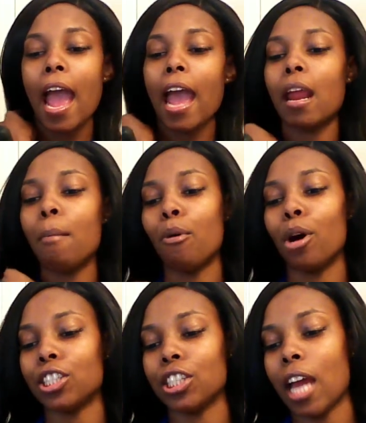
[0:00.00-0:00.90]
an
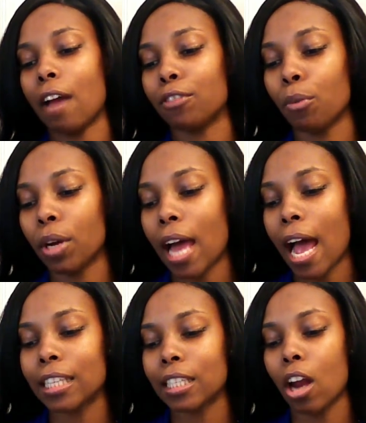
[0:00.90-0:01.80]
abortion after
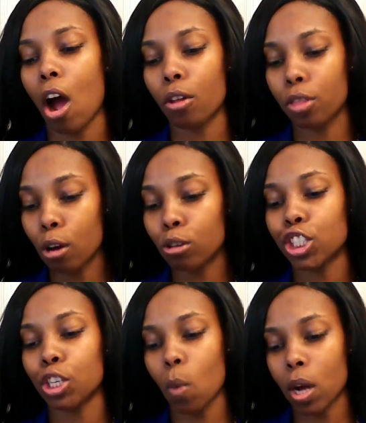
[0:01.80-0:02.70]
realizing although
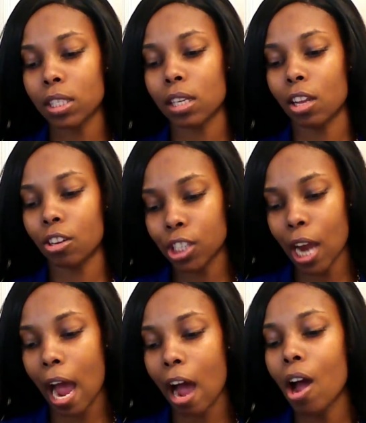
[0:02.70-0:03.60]
she wants another
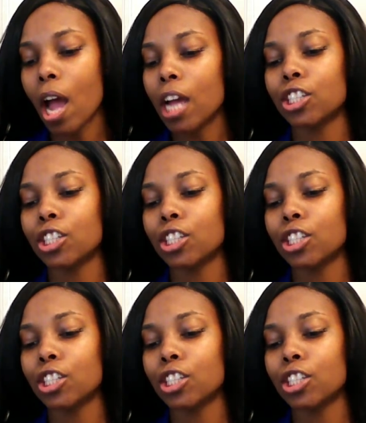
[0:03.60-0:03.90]
child,